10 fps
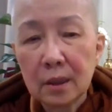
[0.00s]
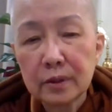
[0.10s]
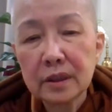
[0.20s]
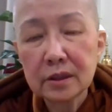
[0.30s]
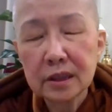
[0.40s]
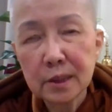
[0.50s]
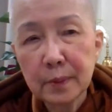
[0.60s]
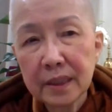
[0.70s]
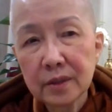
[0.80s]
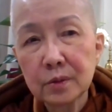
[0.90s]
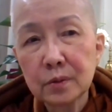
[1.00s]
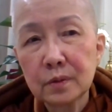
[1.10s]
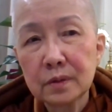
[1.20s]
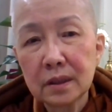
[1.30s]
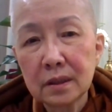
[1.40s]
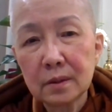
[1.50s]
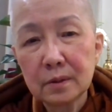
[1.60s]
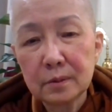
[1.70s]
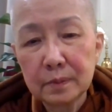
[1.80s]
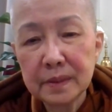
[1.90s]
readjust back to
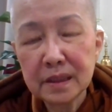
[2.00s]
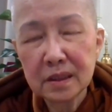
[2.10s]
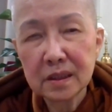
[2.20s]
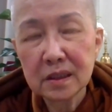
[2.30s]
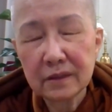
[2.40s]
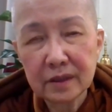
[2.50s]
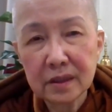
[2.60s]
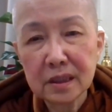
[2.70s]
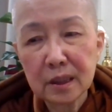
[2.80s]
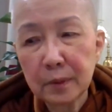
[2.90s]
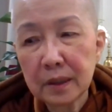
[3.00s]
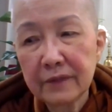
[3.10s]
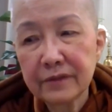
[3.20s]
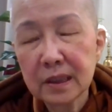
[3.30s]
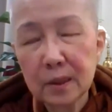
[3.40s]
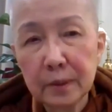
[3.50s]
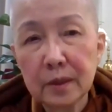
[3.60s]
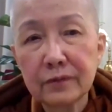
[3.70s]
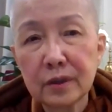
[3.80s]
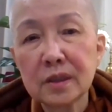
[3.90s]
the business of the Singapore lifestyle. But
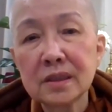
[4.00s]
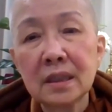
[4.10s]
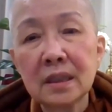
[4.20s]
of course,